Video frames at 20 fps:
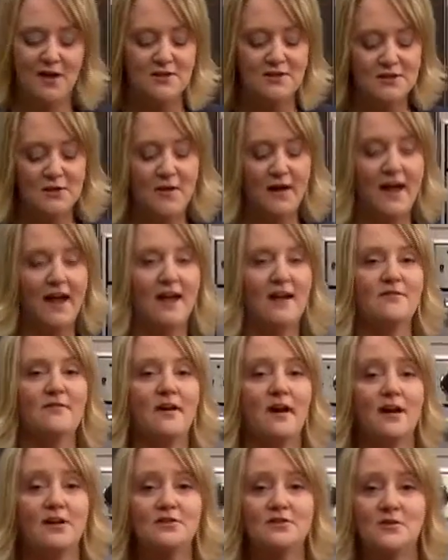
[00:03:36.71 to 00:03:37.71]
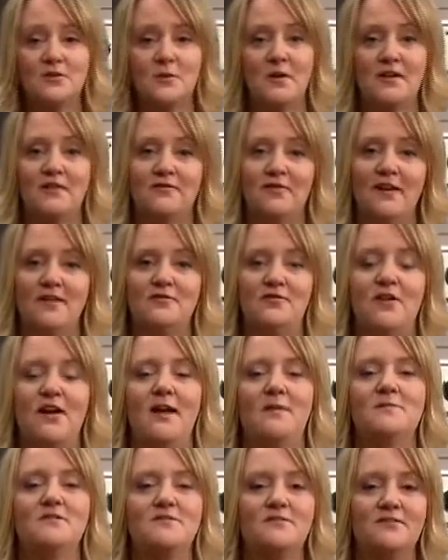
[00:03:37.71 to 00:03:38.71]
So I have 125
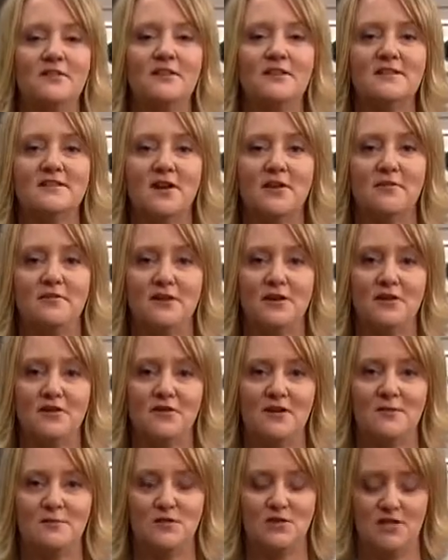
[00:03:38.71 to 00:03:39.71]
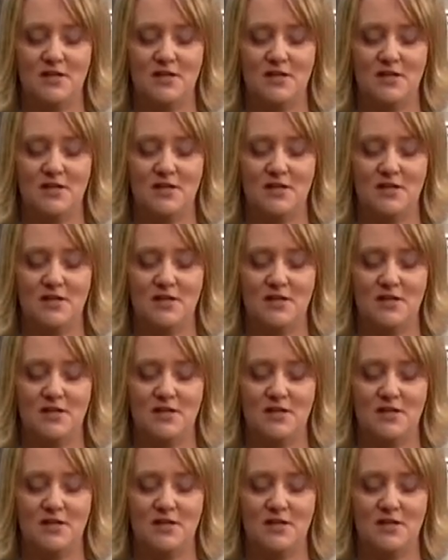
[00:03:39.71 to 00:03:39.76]
grams of Philadelphia cream